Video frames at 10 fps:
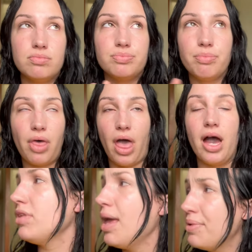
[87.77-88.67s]

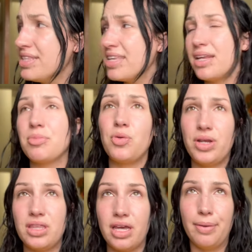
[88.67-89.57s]
blah. I'm not saying I'm
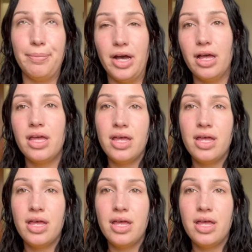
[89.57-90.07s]
quitting there, but